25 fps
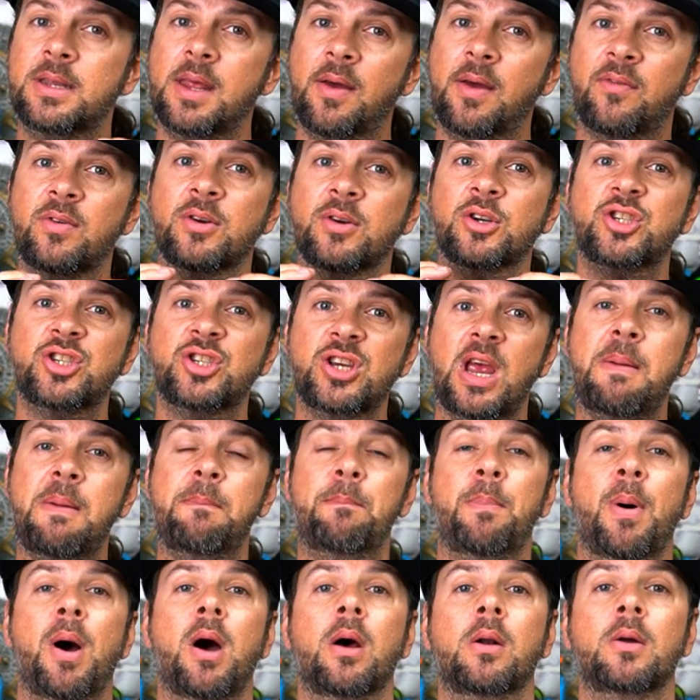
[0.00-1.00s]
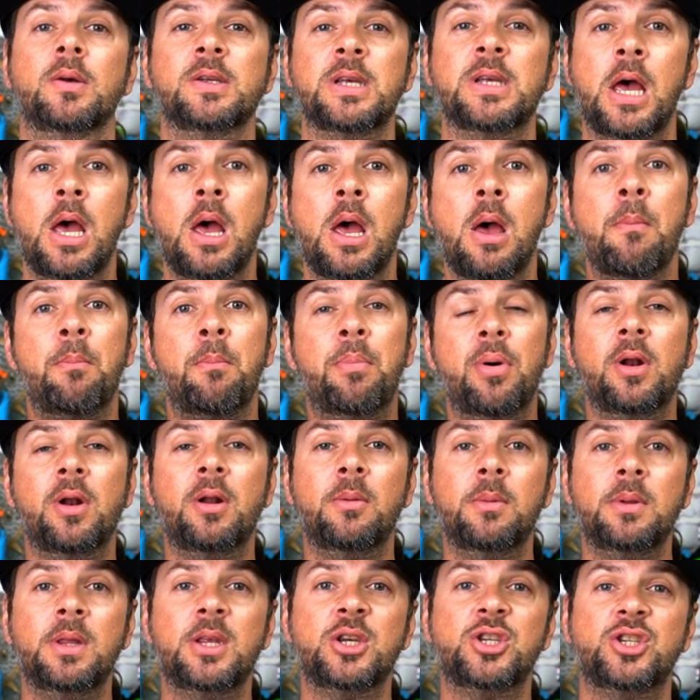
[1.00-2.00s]
different shape bottles, put
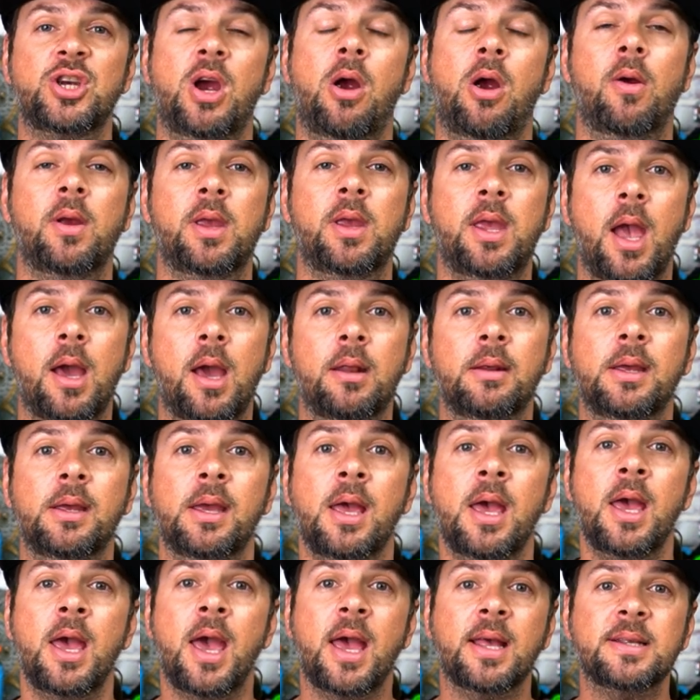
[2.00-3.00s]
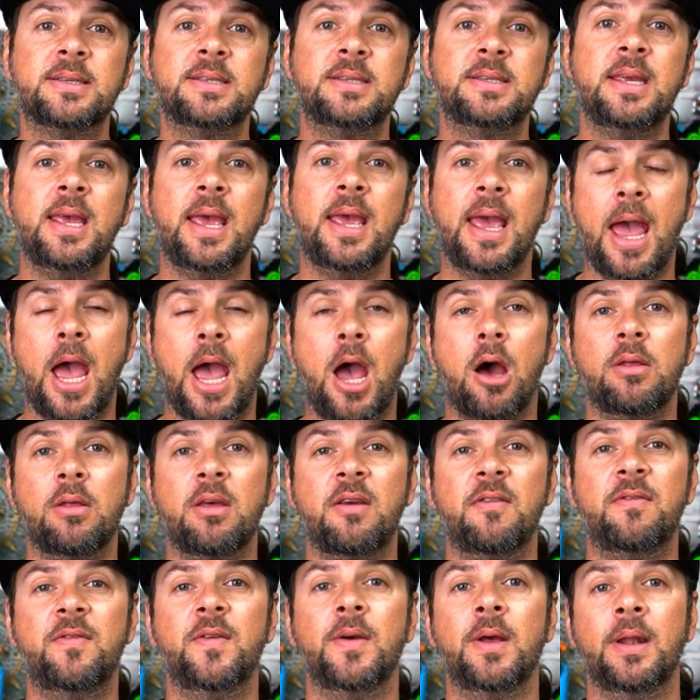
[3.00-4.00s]
them in the shower caddy and see how
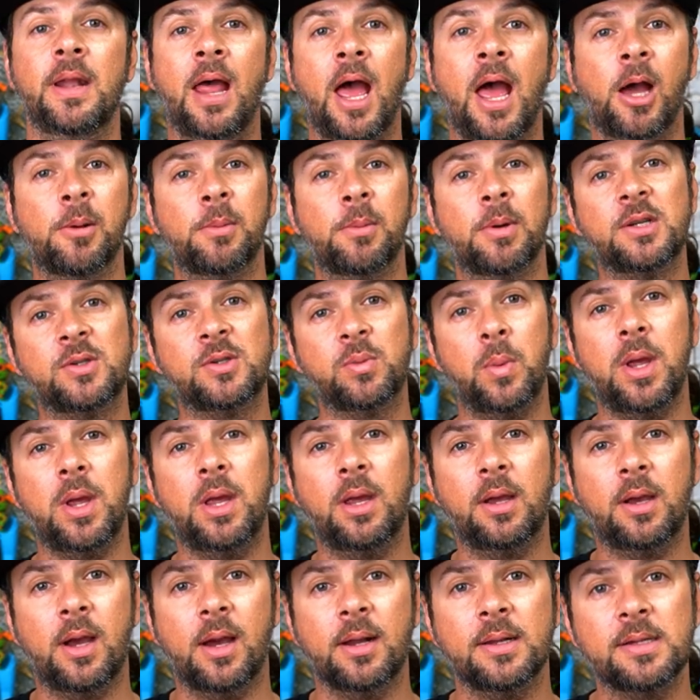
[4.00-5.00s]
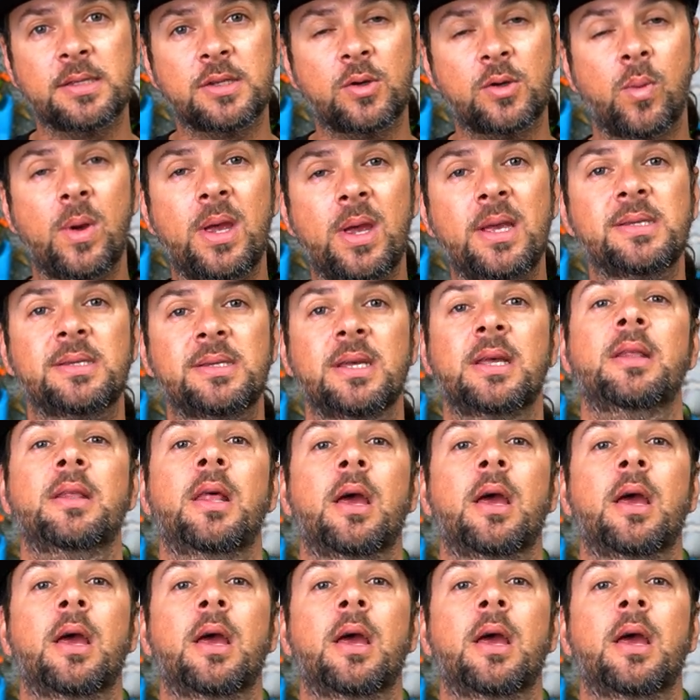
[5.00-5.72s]
they fit and how much we can kind of squeeze in